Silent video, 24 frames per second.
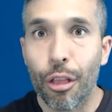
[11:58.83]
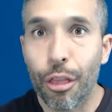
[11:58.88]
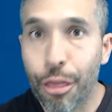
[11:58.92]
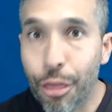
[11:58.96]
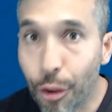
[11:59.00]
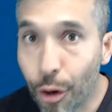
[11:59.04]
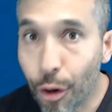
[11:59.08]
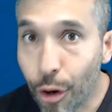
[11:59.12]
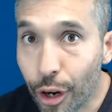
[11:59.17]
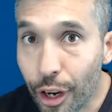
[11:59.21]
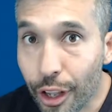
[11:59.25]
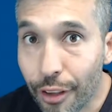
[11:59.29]

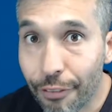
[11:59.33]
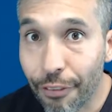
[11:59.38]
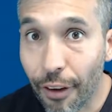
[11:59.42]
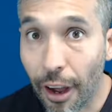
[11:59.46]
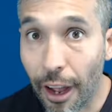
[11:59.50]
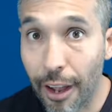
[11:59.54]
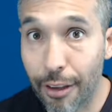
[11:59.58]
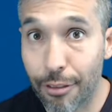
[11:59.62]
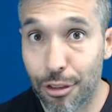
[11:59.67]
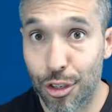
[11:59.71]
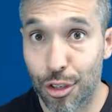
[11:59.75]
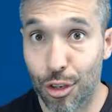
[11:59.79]

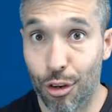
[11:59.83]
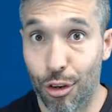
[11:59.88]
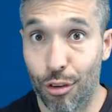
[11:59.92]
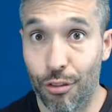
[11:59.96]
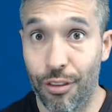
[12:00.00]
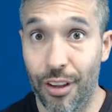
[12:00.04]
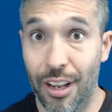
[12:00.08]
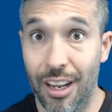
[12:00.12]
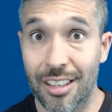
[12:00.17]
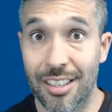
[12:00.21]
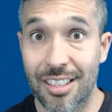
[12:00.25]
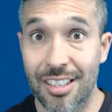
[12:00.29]
35
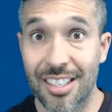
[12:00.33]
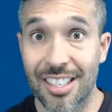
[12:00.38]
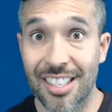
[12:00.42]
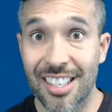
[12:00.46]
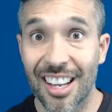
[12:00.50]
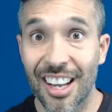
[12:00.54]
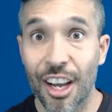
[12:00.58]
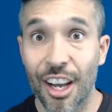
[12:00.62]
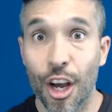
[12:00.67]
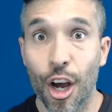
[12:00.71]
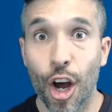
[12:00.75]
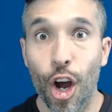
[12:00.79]
servings,
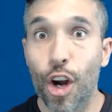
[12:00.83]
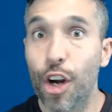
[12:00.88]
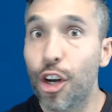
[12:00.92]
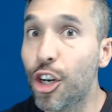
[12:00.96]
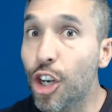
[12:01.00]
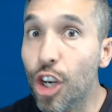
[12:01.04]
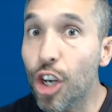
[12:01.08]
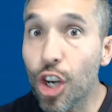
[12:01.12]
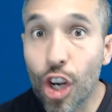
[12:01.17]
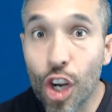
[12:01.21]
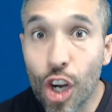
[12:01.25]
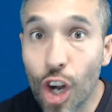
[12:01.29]

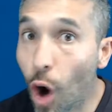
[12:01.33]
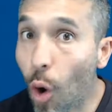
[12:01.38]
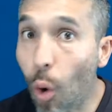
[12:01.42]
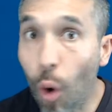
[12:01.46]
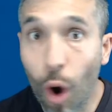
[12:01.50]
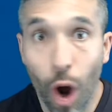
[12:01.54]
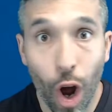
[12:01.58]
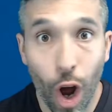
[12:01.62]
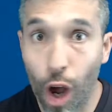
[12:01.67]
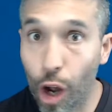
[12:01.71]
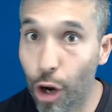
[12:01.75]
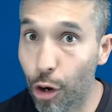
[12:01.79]

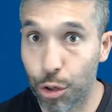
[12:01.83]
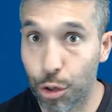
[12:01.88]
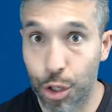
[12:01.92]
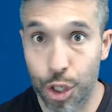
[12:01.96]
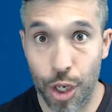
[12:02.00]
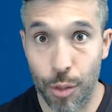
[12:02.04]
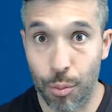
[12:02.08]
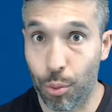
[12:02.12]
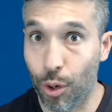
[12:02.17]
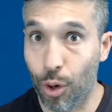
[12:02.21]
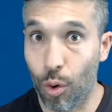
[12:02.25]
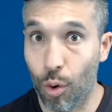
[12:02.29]
no auto
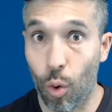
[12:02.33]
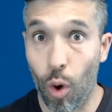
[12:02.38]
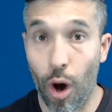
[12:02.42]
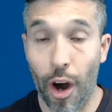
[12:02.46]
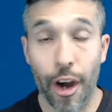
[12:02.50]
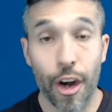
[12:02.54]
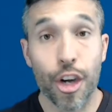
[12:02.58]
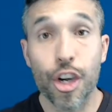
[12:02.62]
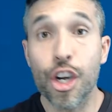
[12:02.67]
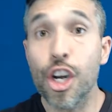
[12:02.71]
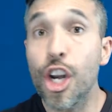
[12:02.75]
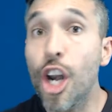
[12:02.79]
ship
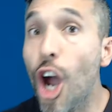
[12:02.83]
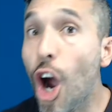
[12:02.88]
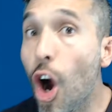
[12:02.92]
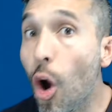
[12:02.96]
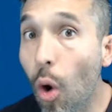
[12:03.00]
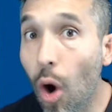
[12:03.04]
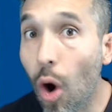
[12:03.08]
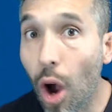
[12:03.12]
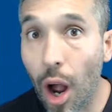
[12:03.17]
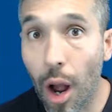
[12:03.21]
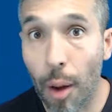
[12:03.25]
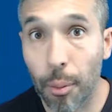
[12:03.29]
required,
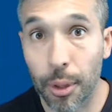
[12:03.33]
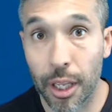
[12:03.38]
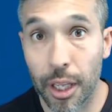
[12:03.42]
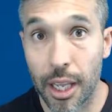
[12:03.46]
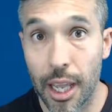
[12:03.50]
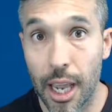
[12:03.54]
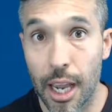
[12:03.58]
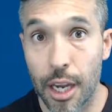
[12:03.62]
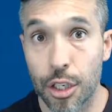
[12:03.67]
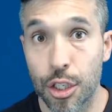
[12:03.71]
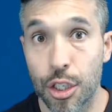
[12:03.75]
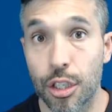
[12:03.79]
no
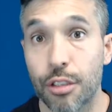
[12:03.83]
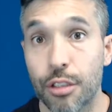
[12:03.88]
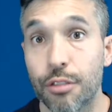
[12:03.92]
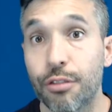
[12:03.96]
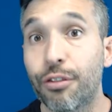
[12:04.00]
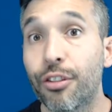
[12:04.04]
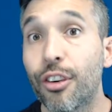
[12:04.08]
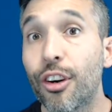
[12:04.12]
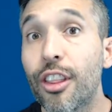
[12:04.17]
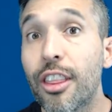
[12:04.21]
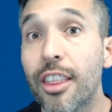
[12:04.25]
obligations, for